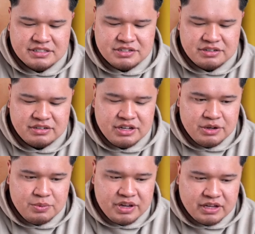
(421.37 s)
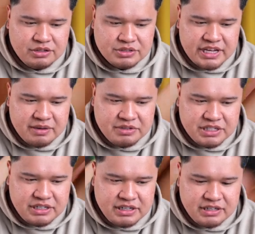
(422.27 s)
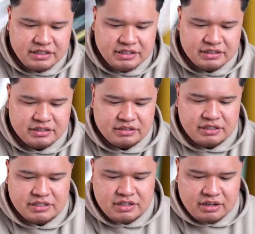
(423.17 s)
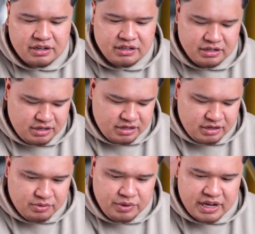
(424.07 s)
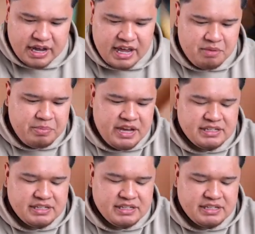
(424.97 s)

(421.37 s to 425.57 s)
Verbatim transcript: so... We got Lewis Hamilton here, his car. We got a base